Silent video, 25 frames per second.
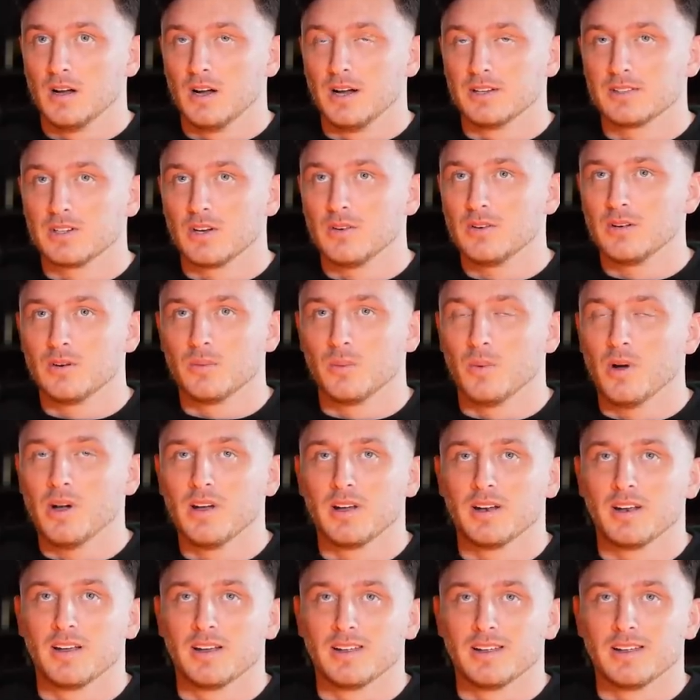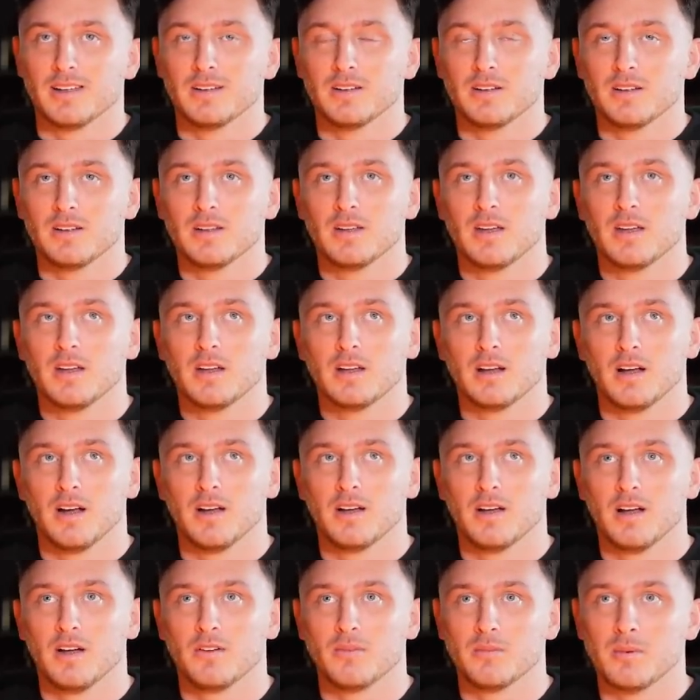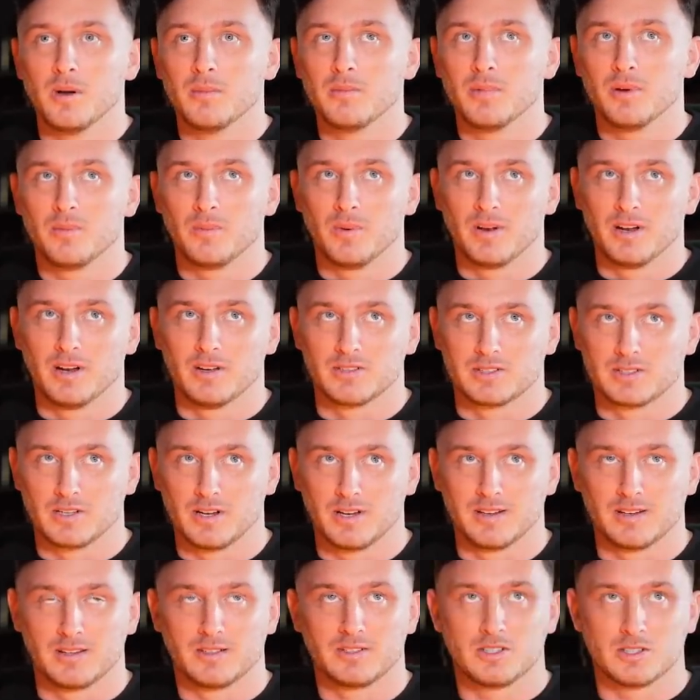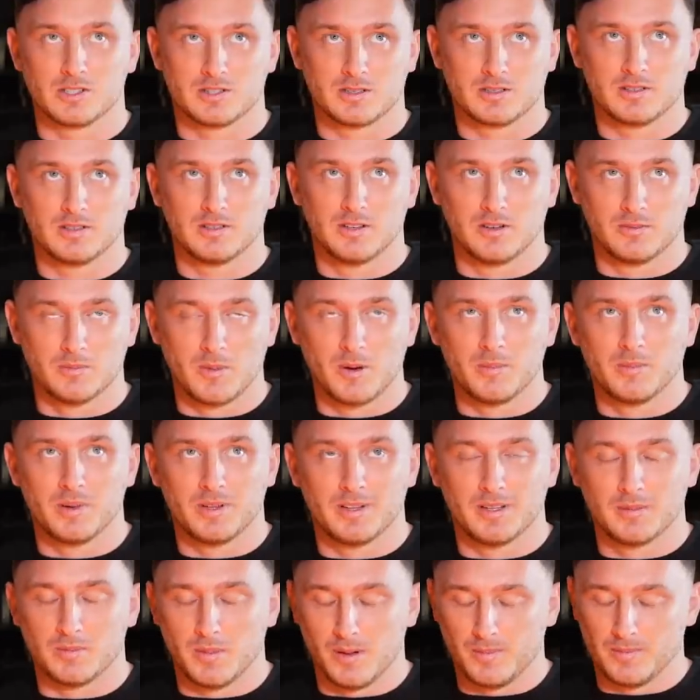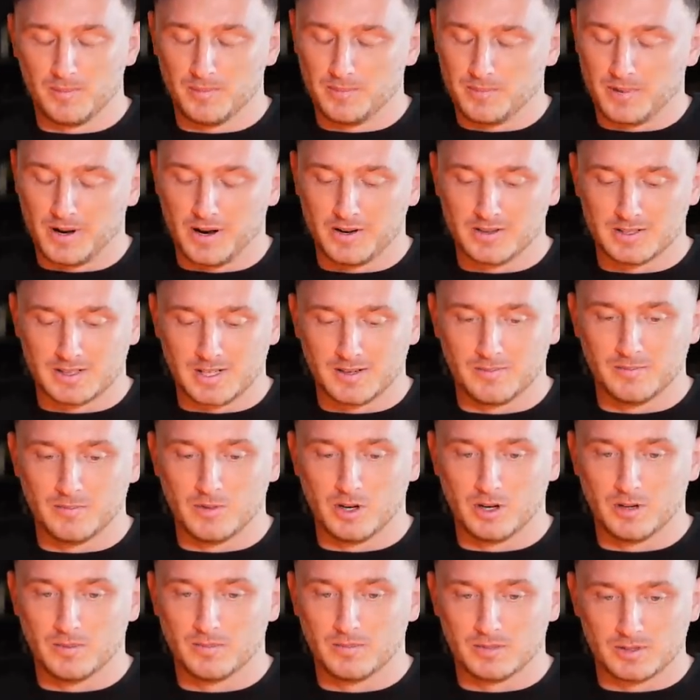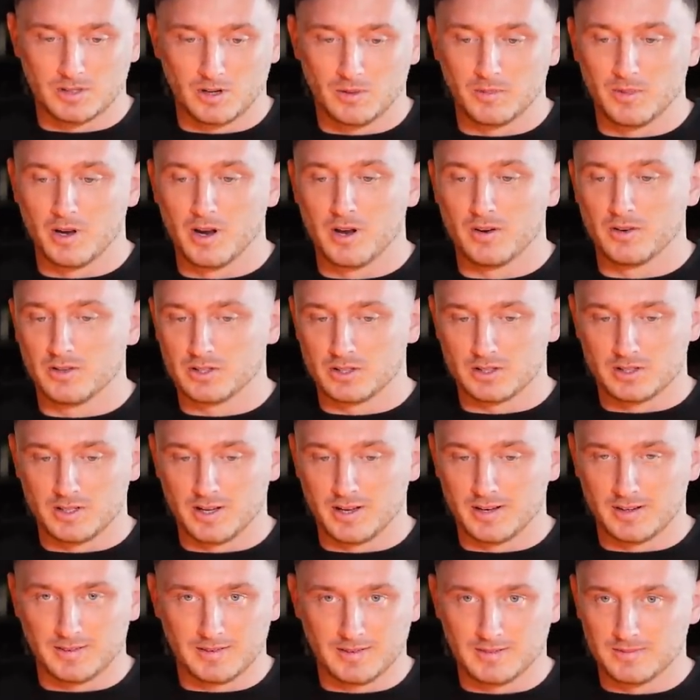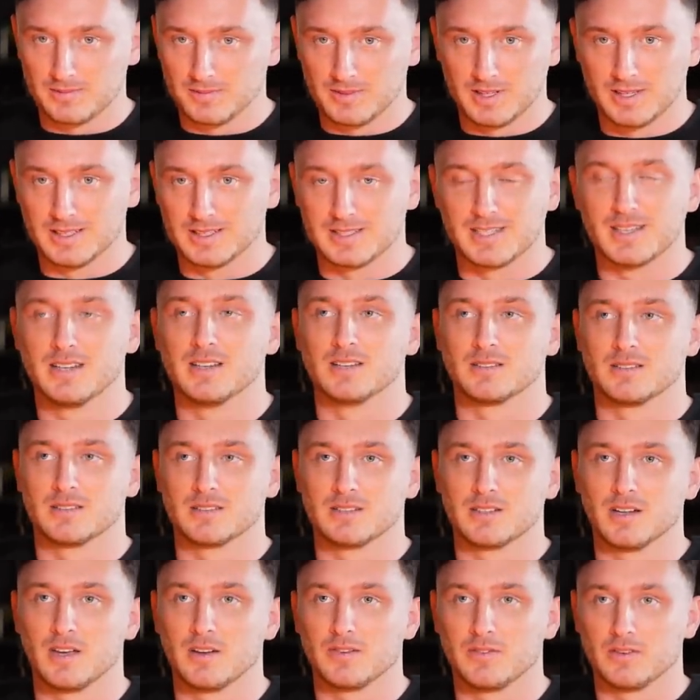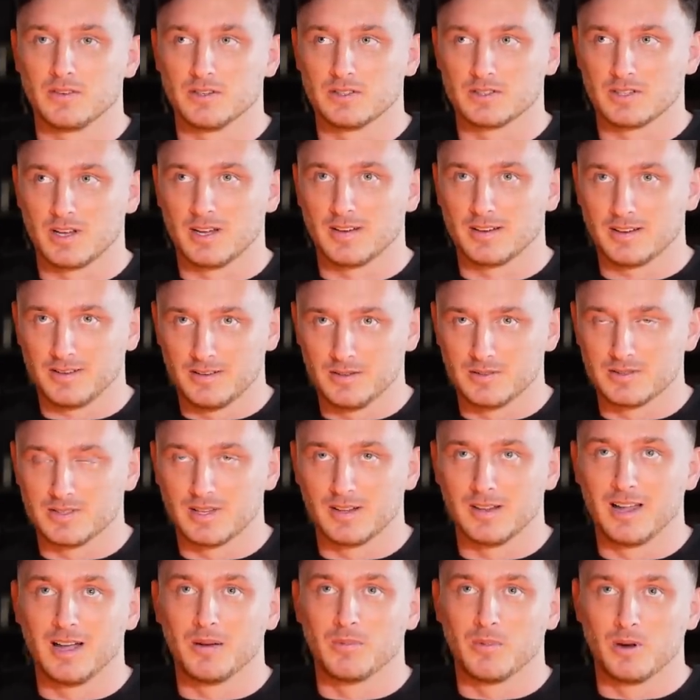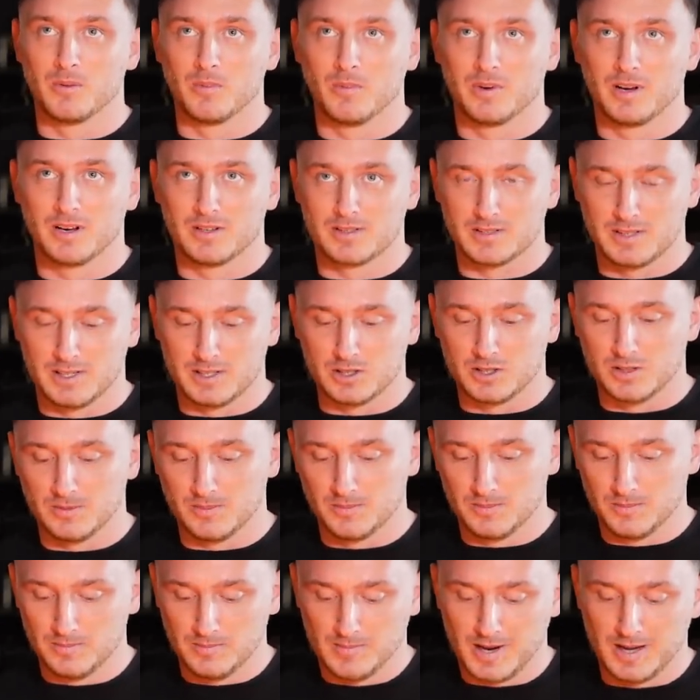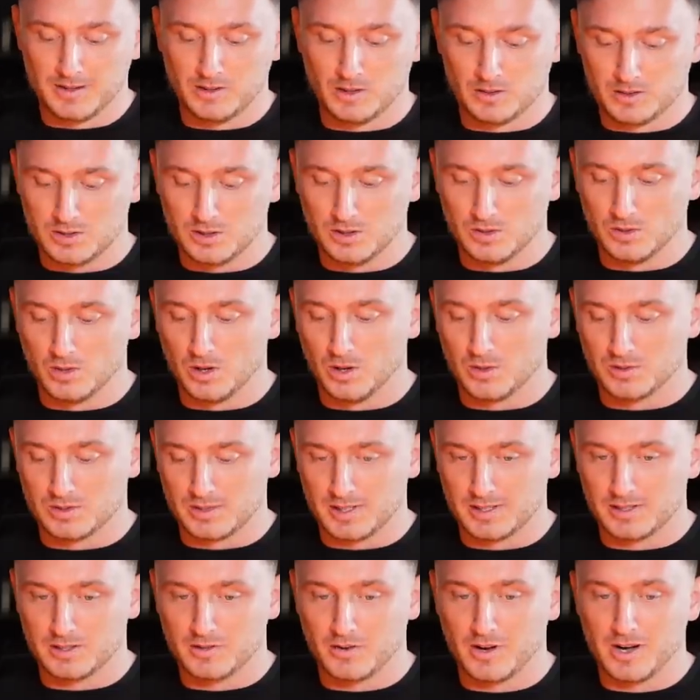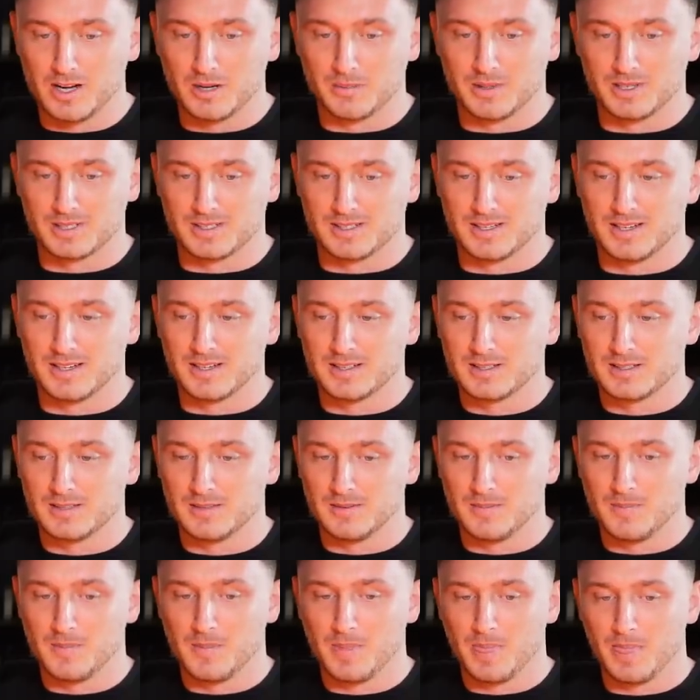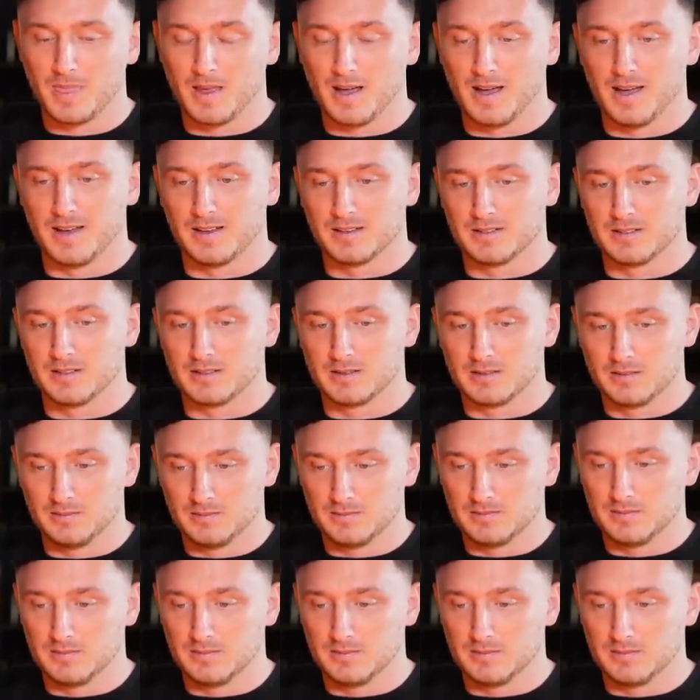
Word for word: I don't know why. Like it, I, I remember when I was like just I remember in the, my parents' living room, I was on my own, just like in tears and stuff, and just like it was at that moment when I was literally made those two goals, like create a business and